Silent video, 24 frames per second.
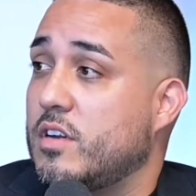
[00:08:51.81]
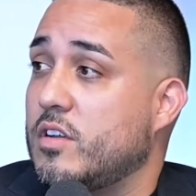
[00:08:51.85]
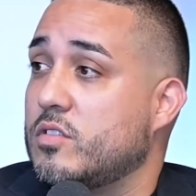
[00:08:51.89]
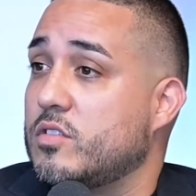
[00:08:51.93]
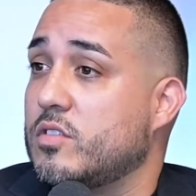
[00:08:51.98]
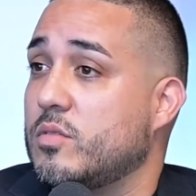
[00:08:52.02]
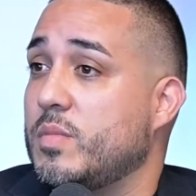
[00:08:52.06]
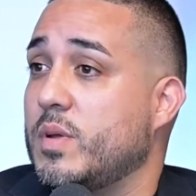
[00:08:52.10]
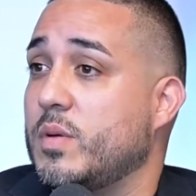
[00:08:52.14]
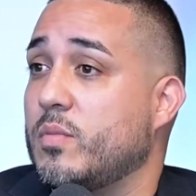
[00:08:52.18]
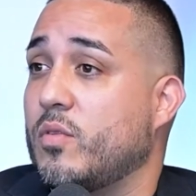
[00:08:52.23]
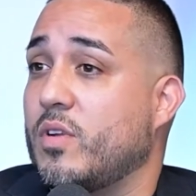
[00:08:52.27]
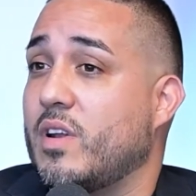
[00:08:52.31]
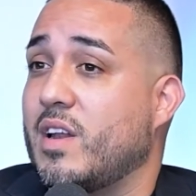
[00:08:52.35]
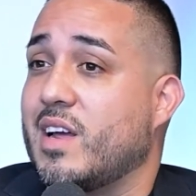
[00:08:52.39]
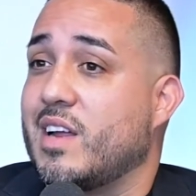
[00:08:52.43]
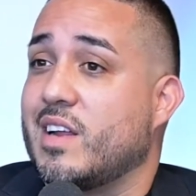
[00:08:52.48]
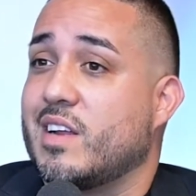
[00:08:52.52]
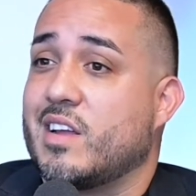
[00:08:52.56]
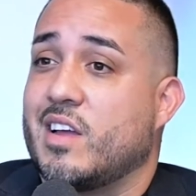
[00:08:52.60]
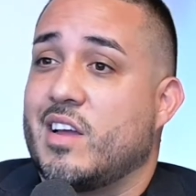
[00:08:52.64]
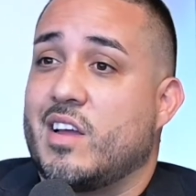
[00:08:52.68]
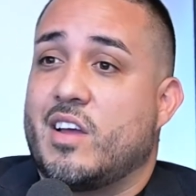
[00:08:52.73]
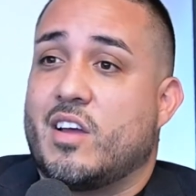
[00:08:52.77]
Some people
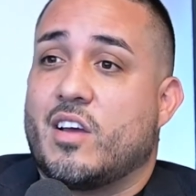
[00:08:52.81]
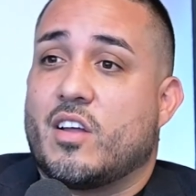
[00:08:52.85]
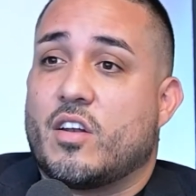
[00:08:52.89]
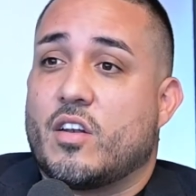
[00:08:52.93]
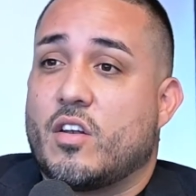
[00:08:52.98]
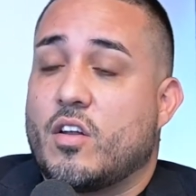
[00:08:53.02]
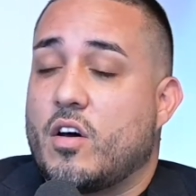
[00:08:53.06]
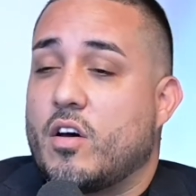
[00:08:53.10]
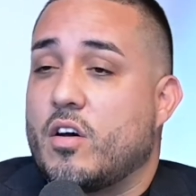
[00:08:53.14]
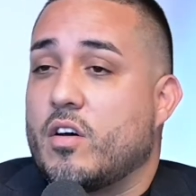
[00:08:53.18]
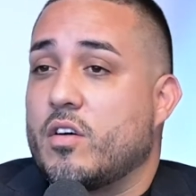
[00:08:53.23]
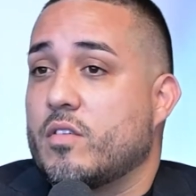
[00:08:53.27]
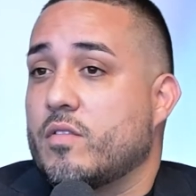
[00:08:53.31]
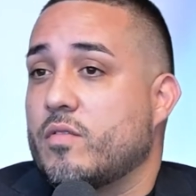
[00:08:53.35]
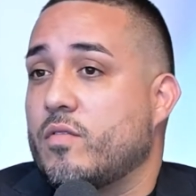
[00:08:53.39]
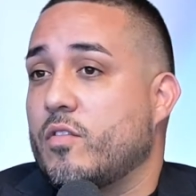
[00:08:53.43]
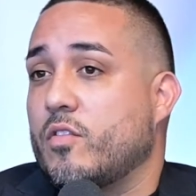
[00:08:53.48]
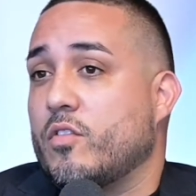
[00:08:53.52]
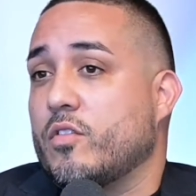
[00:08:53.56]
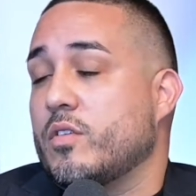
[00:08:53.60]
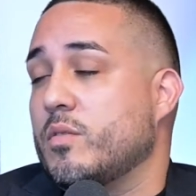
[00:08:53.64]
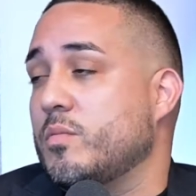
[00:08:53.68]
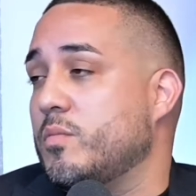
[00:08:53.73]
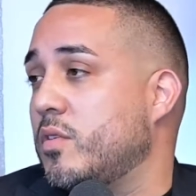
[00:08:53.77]
like long
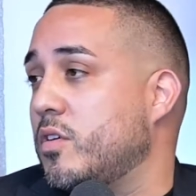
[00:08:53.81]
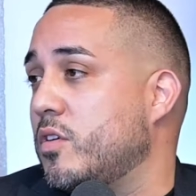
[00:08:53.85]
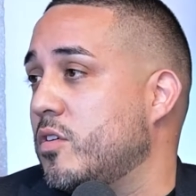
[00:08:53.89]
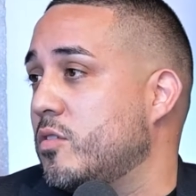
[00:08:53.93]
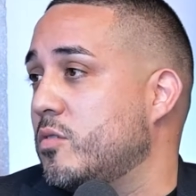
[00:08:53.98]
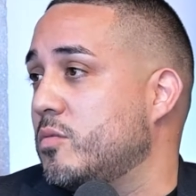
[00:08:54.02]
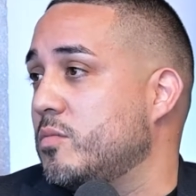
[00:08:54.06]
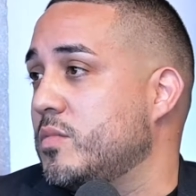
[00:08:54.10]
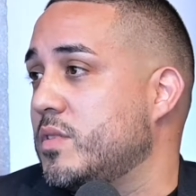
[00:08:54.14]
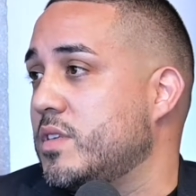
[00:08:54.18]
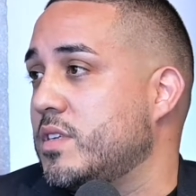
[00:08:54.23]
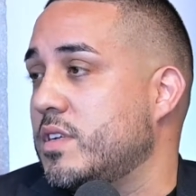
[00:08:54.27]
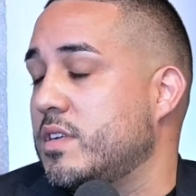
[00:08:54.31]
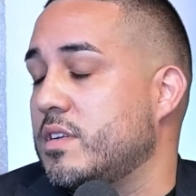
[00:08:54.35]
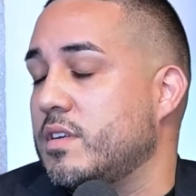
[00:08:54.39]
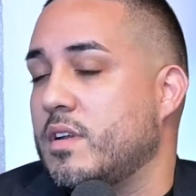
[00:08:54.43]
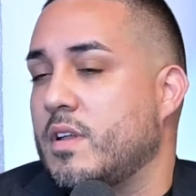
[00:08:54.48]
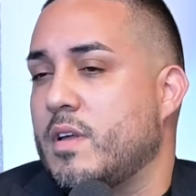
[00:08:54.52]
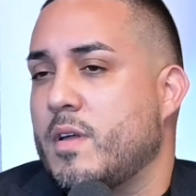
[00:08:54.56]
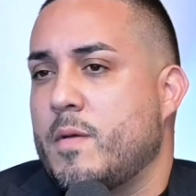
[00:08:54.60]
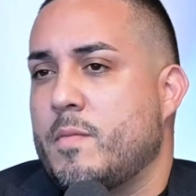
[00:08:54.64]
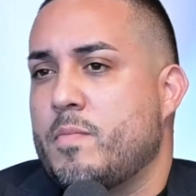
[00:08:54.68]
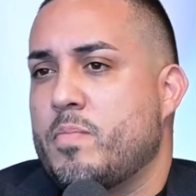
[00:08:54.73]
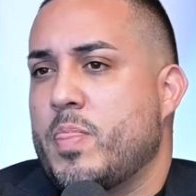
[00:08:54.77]
flowing poems and
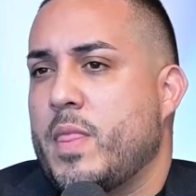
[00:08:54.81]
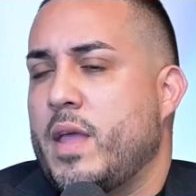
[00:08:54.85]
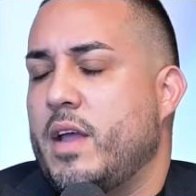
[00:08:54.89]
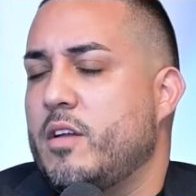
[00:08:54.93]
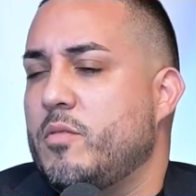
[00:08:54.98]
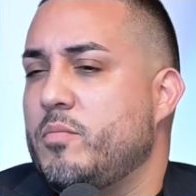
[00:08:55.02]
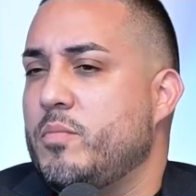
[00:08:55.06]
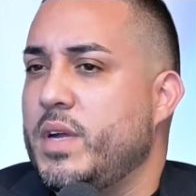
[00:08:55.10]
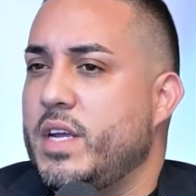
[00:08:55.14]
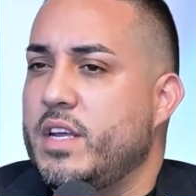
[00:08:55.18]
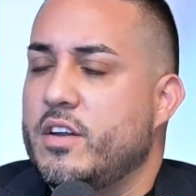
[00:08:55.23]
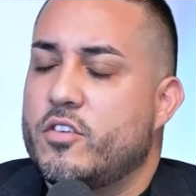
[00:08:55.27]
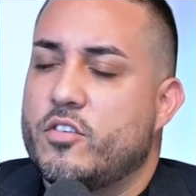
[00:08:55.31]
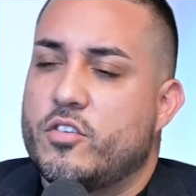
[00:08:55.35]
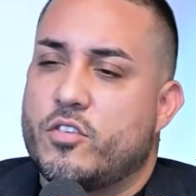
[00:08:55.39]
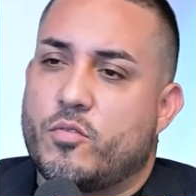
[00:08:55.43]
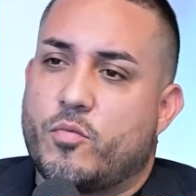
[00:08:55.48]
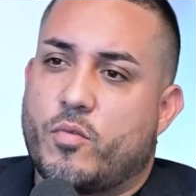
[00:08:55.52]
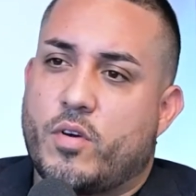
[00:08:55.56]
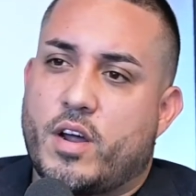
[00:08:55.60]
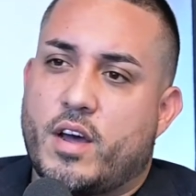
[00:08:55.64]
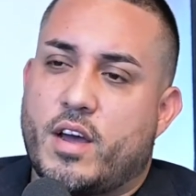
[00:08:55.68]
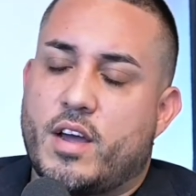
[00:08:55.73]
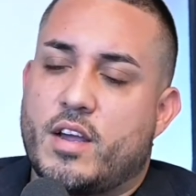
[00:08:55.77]
meter and
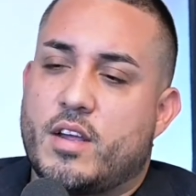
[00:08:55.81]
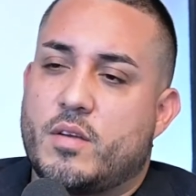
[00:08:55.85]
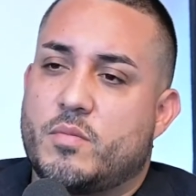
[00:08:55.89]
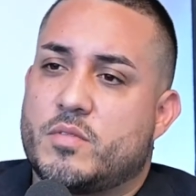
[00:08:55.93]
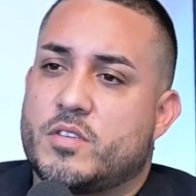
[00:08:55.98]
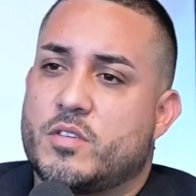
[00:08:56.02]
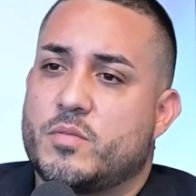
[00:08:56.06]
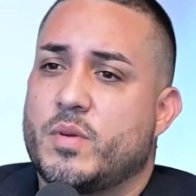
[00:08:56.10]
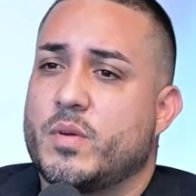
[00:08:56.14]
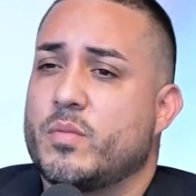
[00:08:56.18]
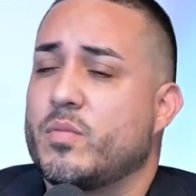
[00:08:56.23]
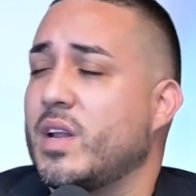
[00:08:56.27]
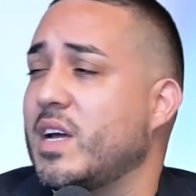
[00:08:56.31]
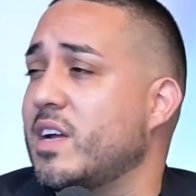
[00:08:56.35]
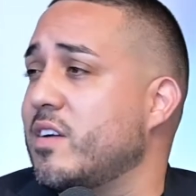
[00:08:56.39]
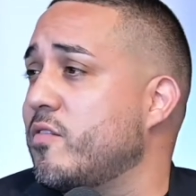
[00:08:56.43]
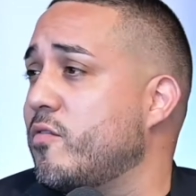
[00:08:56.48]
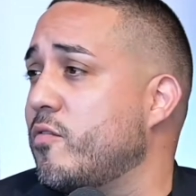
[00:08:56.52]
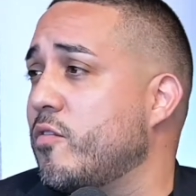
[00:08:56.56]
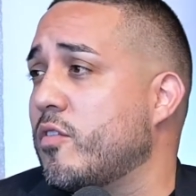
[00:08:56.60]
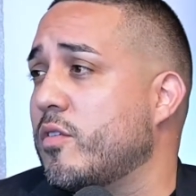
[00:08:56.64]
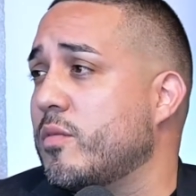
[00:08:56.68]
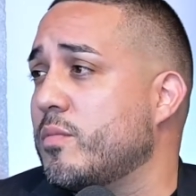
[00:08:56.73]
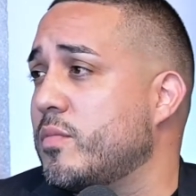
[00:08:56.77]
rhyme. Some people like
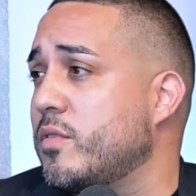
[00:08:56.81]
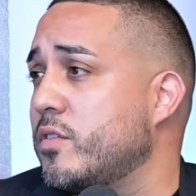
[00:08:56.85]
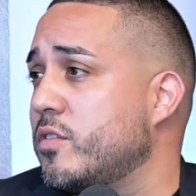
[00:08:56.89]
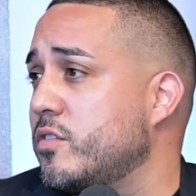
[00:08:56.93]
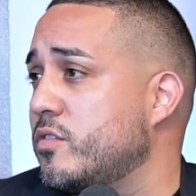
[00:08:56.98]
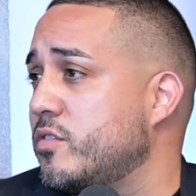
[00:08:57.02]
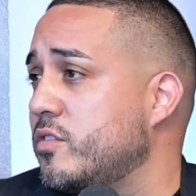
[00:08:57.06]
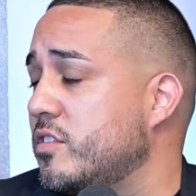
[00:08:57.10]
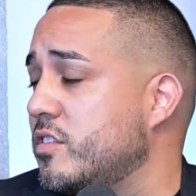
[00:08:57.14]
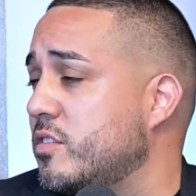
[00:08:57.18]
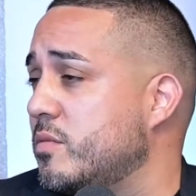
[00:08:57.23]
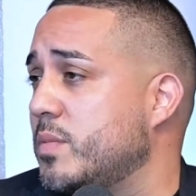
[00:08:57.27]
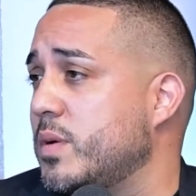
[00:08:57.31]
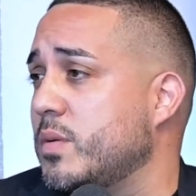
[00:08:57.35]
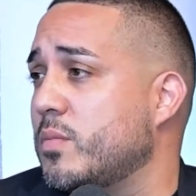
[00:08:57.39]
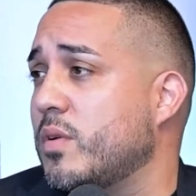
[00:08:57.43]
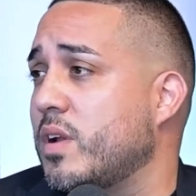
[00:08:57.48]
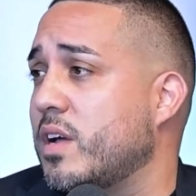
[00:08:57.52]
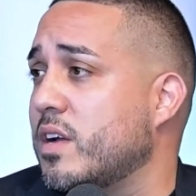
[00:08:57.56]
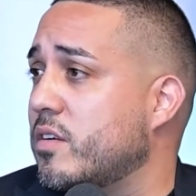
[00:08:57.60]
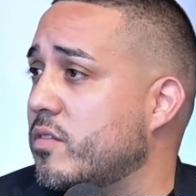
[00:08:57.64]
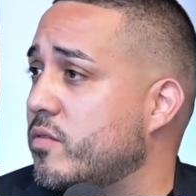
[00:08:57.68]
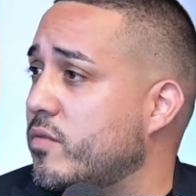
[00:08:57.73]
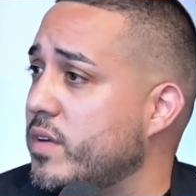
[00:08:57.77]
form poetry. Some people
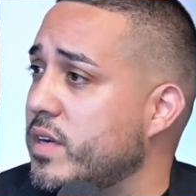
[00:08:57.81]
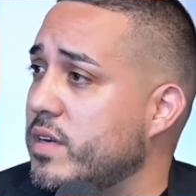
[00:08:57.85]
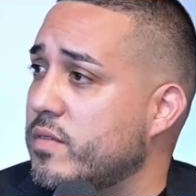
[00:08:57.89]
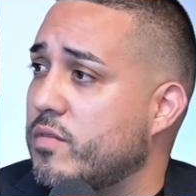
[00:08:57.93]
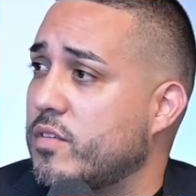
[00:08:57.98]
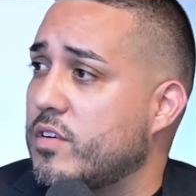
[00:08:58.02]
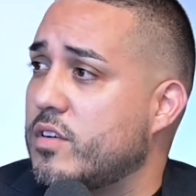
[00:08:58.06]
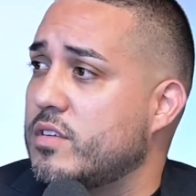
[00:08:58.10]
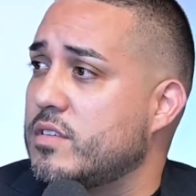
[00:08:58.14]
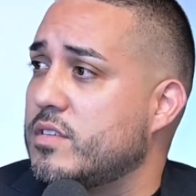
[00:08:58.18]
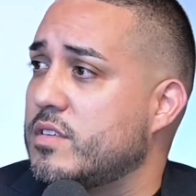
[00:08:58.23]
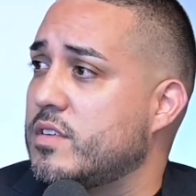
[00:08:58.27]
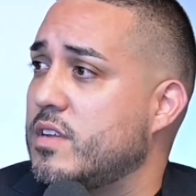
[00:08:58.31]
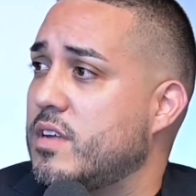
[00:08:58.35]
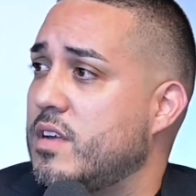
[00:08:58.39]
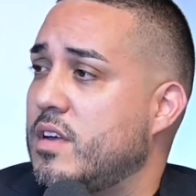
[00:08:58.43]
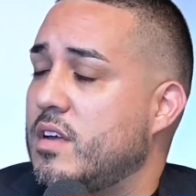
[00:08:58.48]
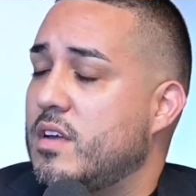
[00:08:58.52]
like free verse.